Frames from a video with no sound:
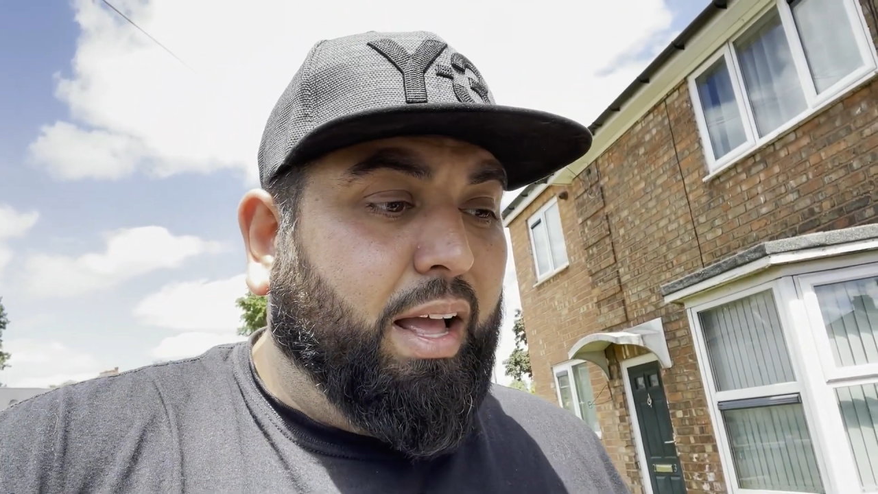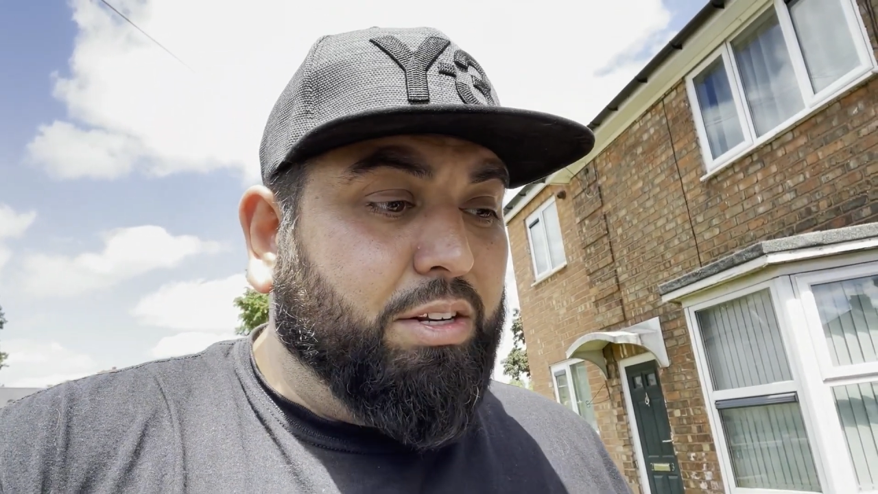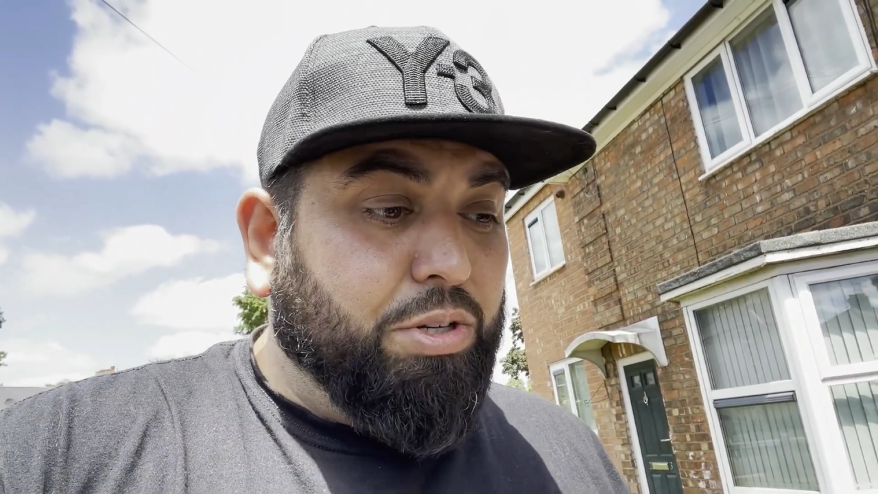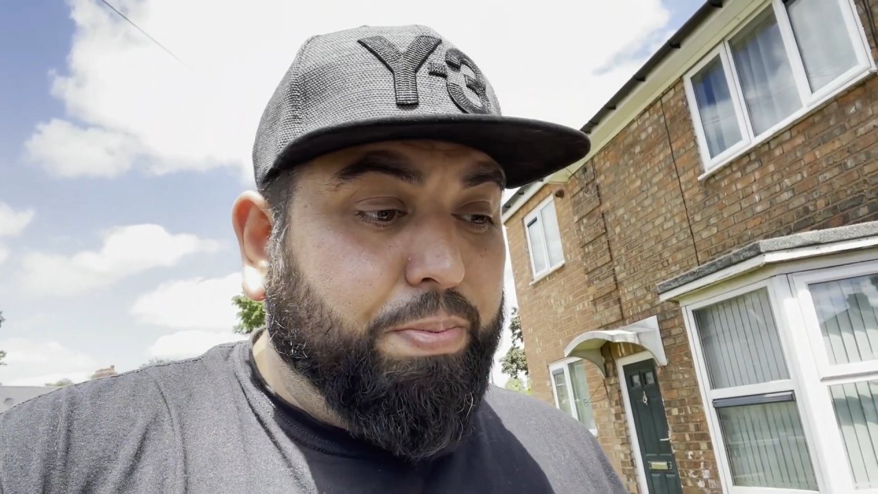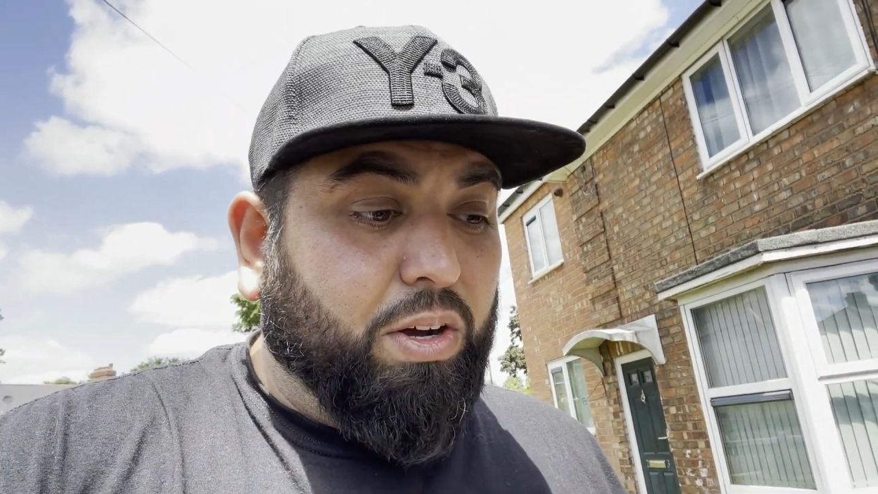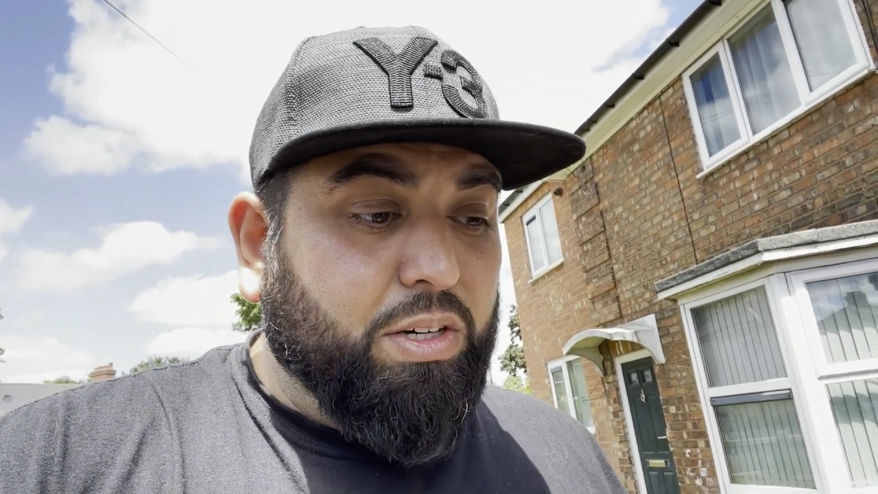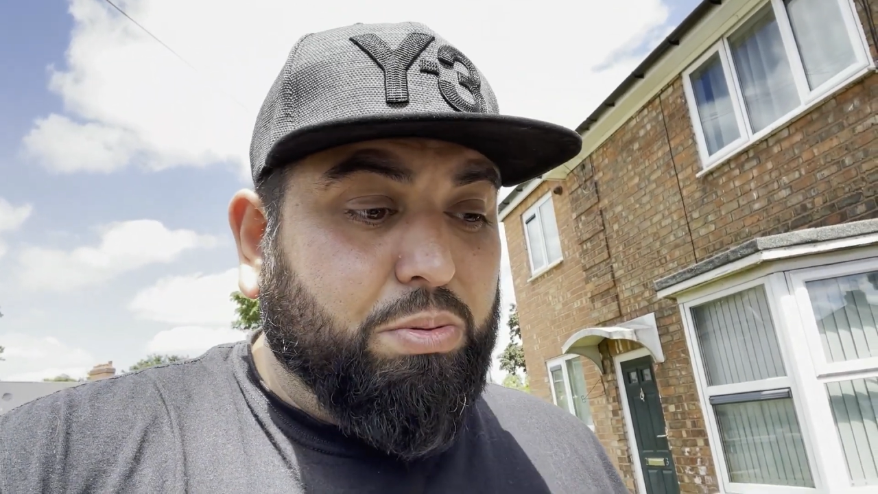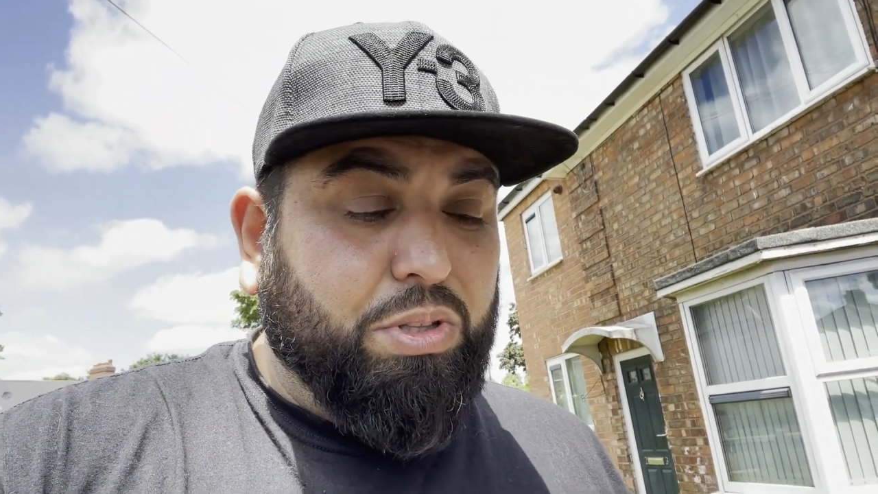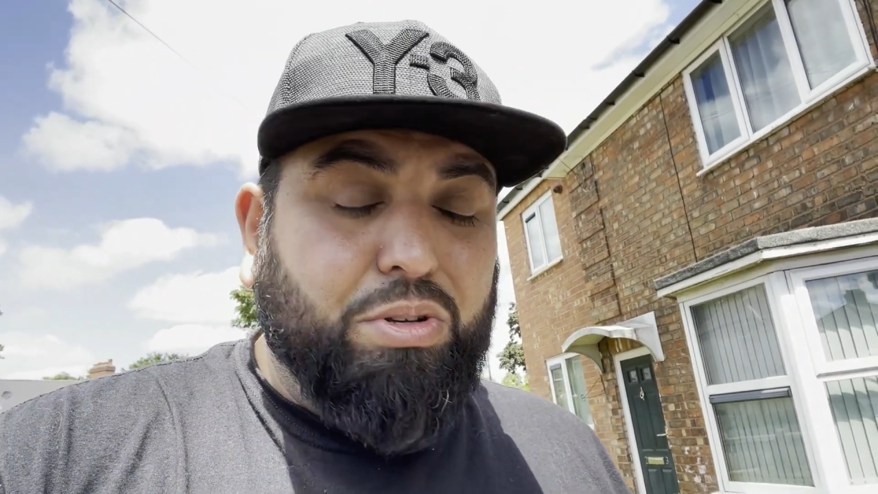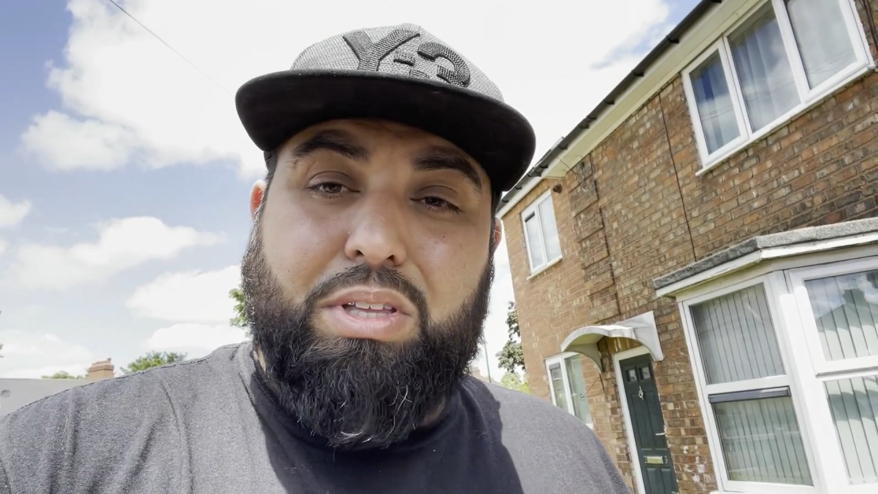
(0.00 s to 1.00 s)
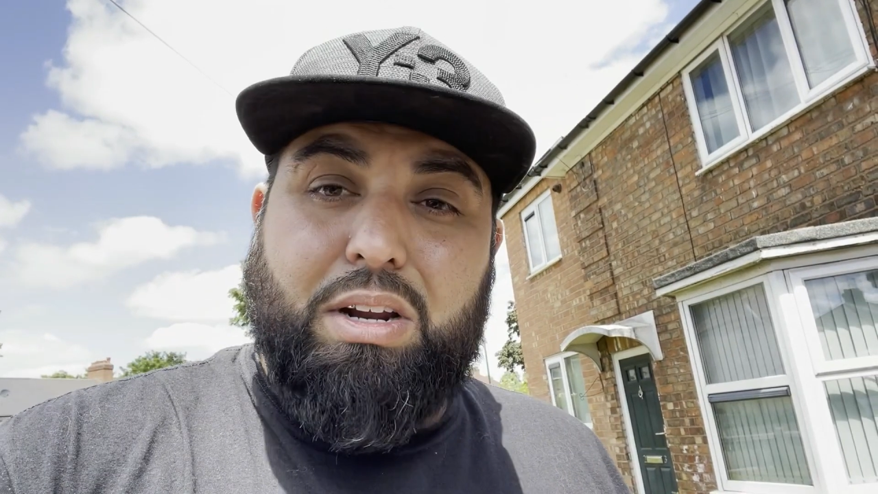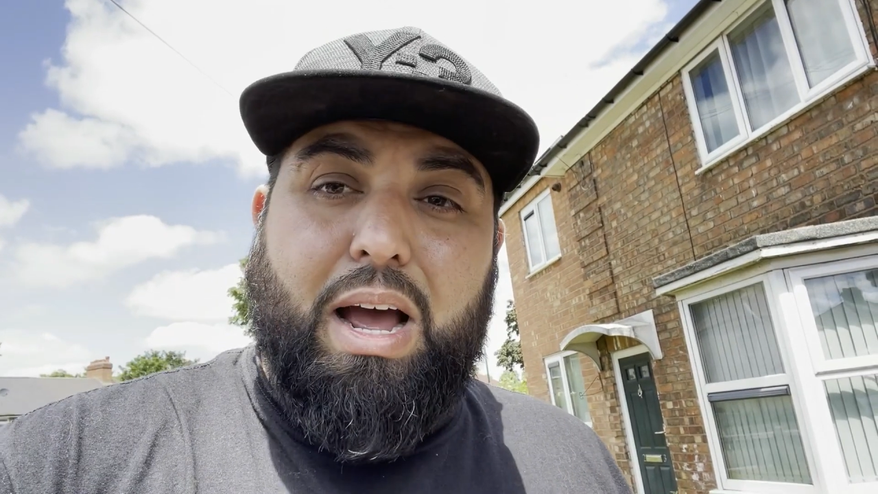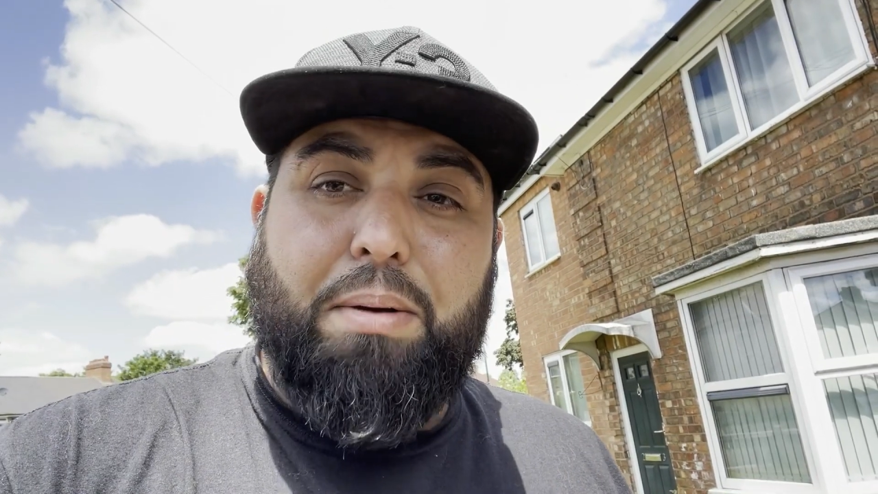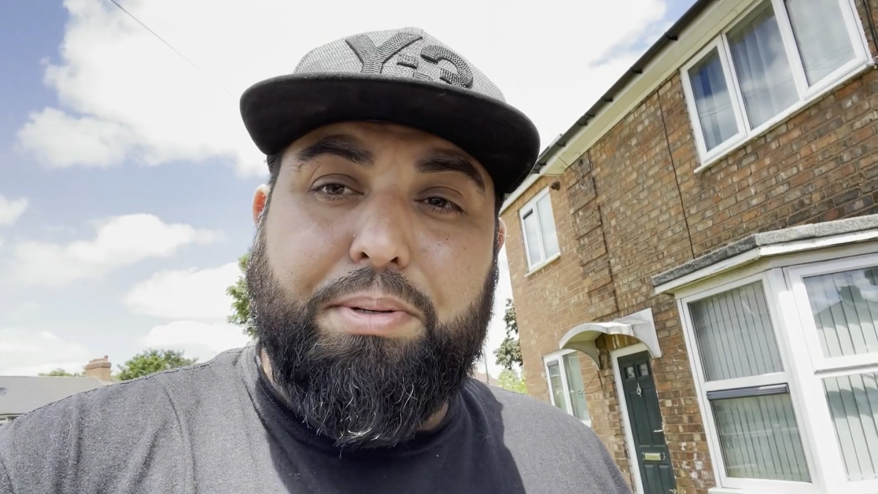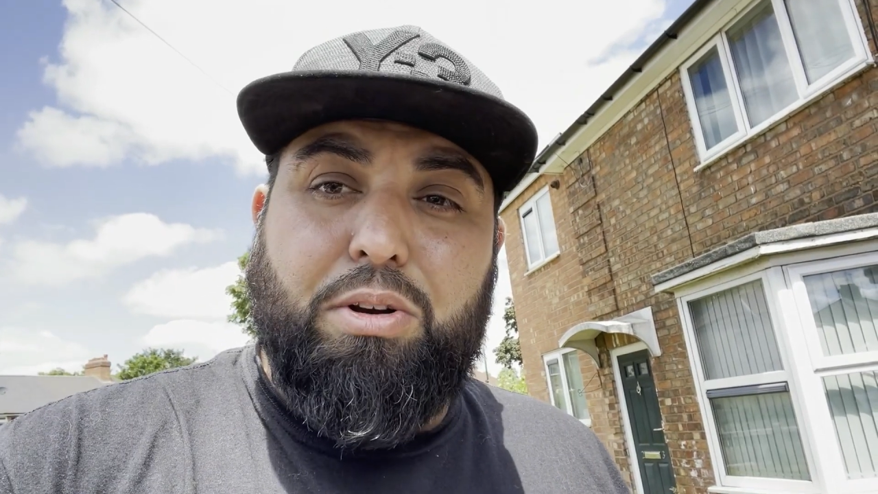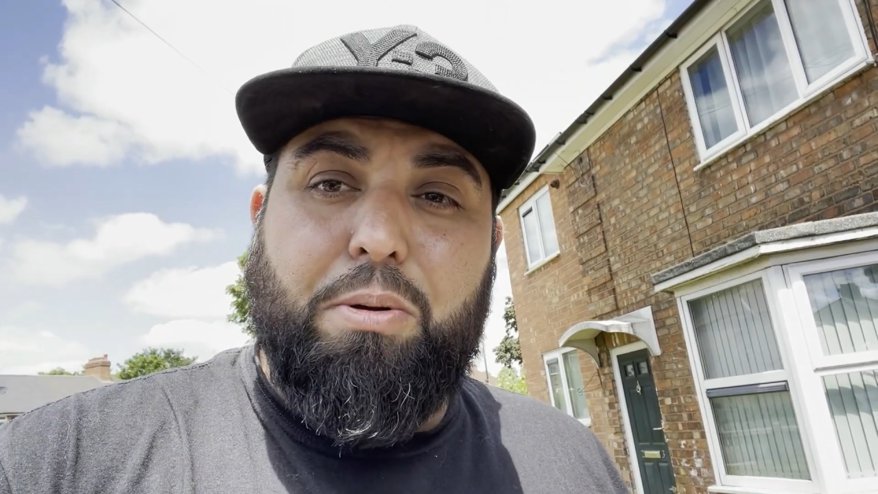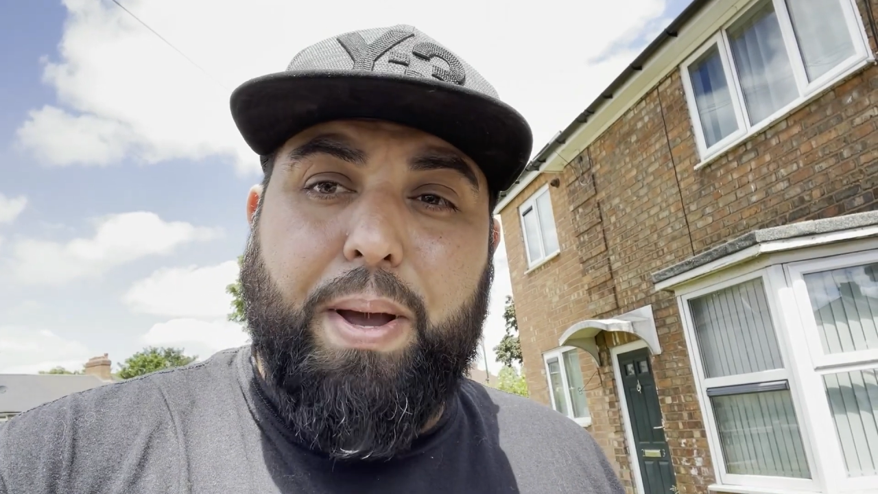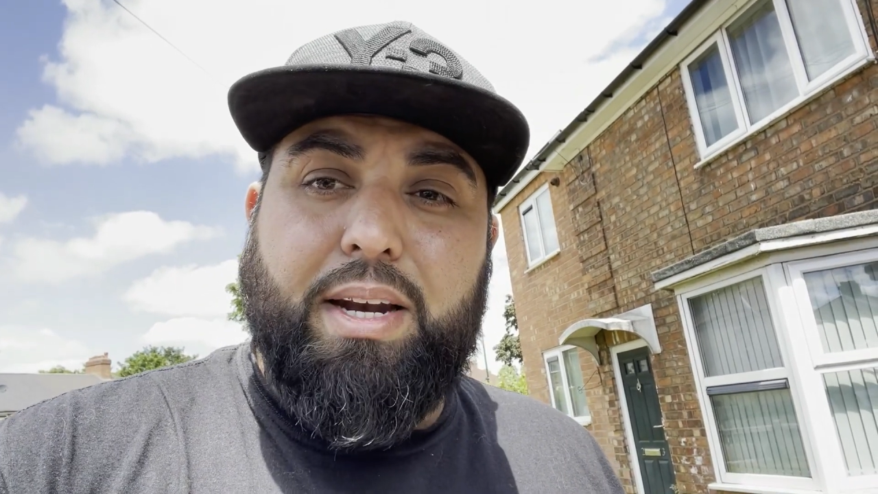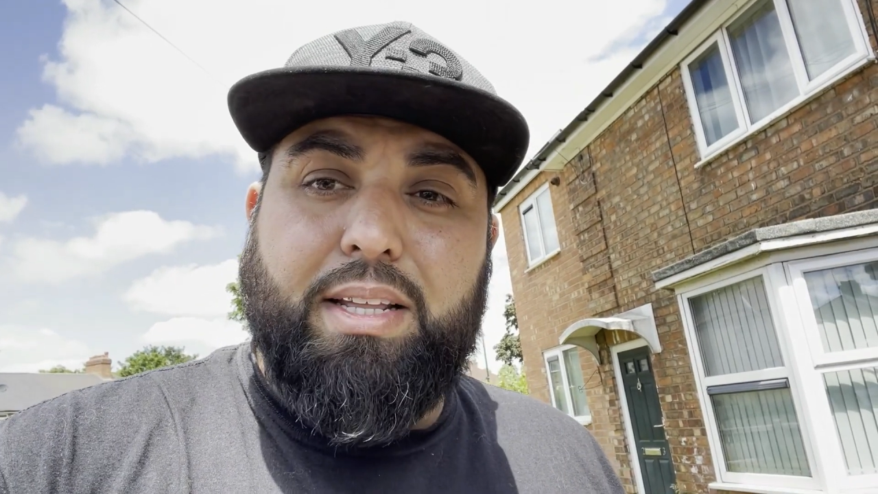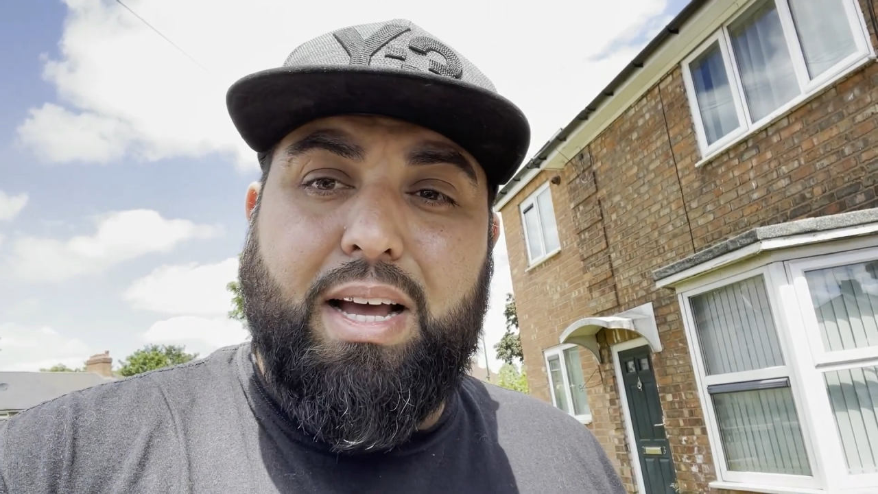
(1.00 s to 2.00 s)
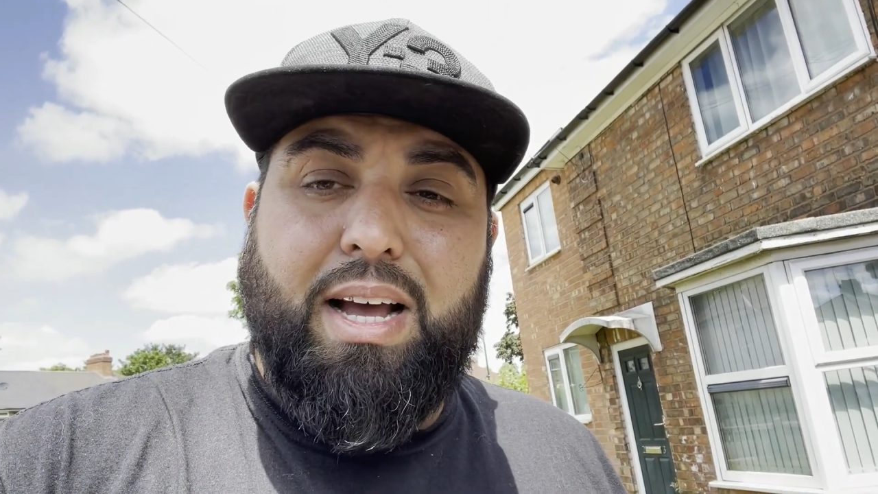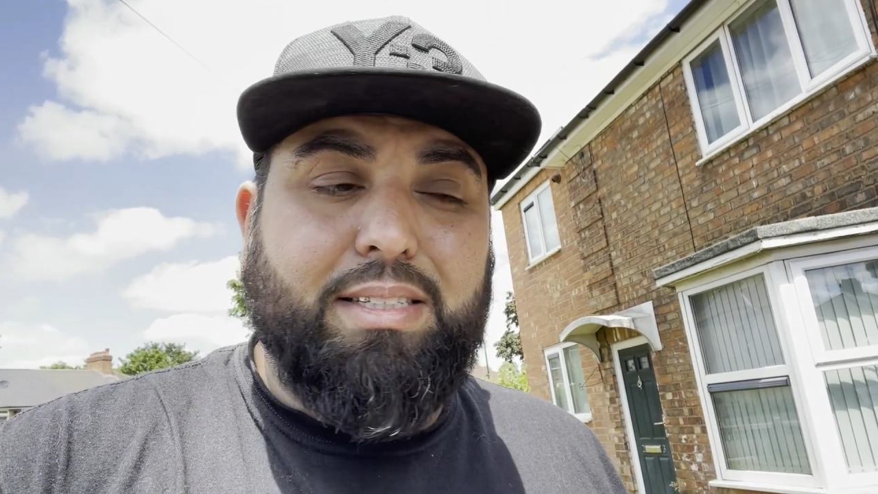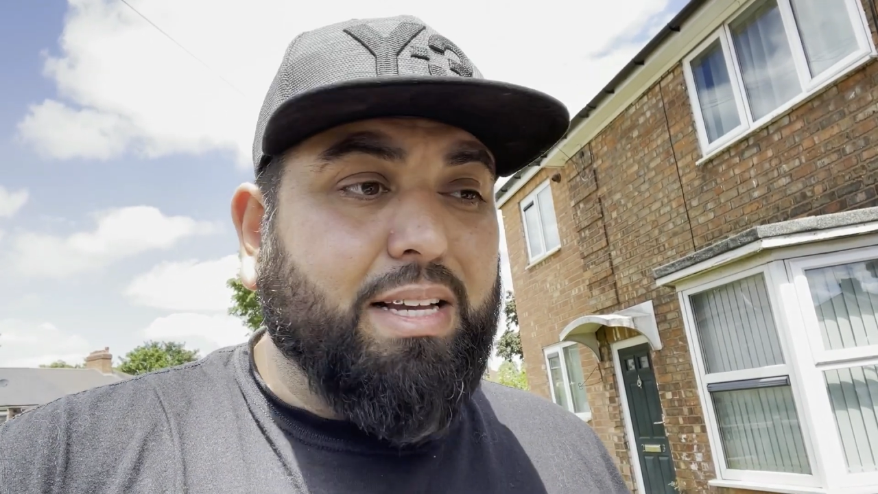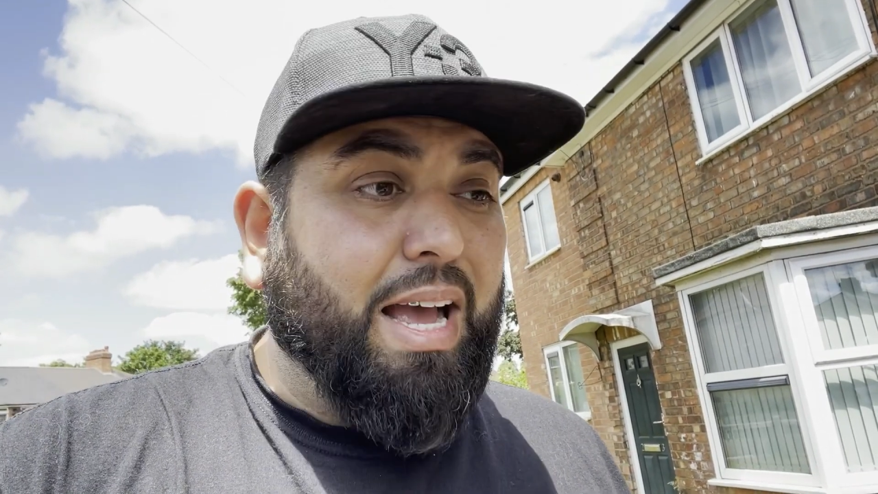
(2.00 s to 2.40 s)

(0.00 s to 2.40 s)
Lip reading: And to be honest with you, they're an absolute pain in the ass,